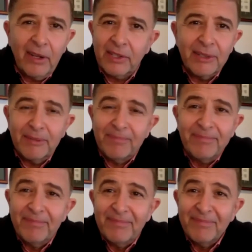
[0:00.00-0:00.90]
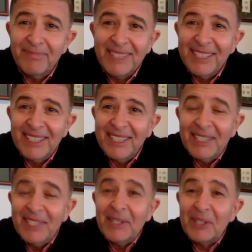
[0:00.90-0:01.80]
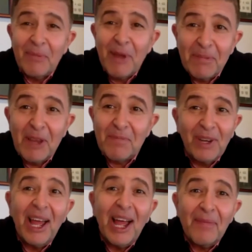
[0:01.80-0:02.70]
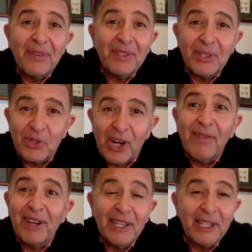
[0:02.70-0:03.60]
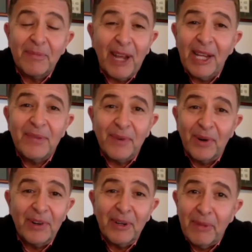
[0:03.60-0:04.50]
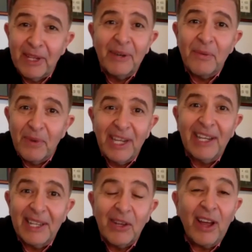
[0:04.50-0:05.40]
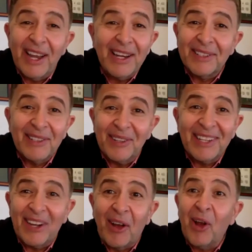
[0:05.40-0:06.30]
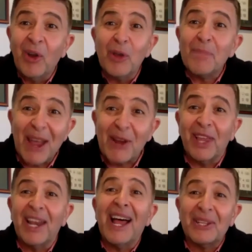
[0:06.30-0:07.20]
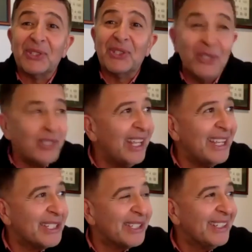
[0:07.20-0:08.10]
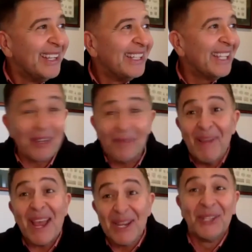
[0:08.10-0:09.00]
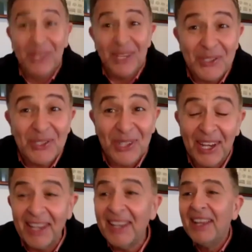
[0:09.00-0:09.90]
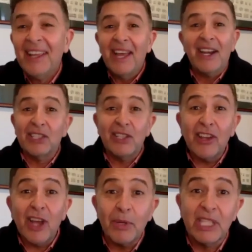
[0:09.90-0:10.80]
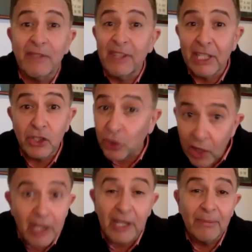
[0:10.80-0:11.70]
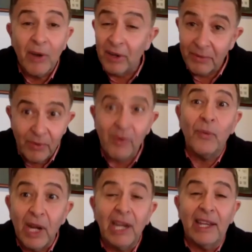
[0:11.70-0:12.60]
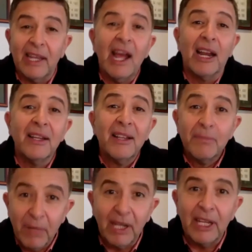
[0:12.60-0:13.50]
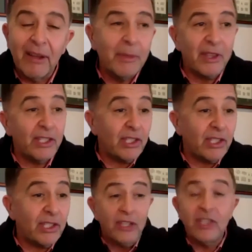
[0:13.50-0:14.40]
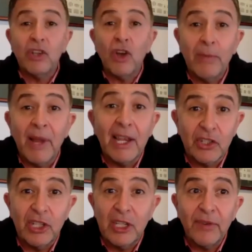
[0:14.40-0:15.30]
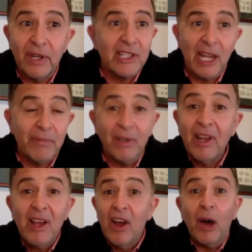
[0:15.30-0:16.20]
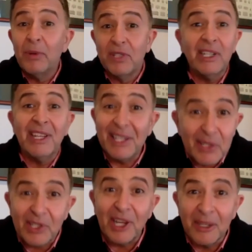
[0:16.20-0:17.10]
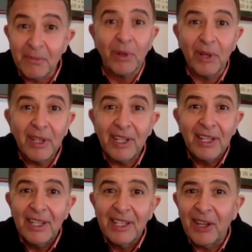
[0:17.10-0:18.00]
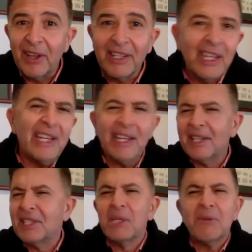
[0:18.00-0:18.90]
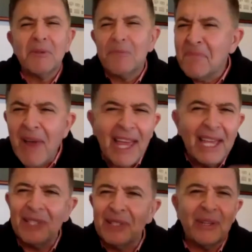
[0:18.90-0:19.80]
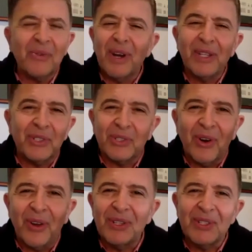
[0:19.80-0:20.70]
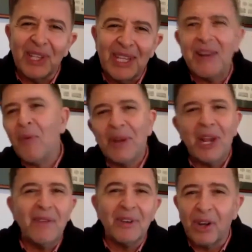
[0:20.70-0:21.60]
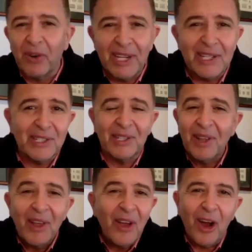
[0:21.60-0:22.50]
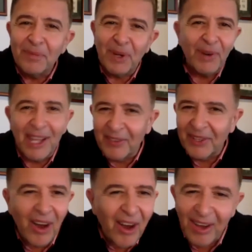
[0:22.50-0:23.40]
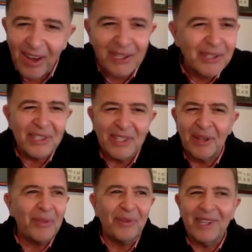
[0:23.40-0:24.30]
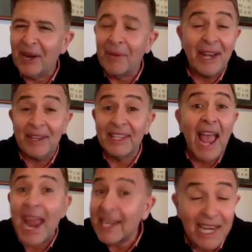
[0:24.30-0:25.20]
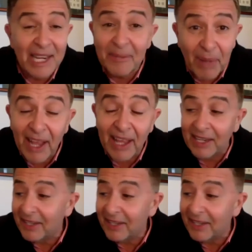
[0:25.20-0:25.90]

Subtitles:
to make people laugh and to travel and get paid for it. I mean, it really. I look back on the last 2 years and compared to this year, and it's like I was living a dream. I really can't believe. I mean, this time last year, for example, I was in Istanbul, like eating at some amazing restaurants, and then I went over to Greece and hopped around the islands, and I thought, and getting paid,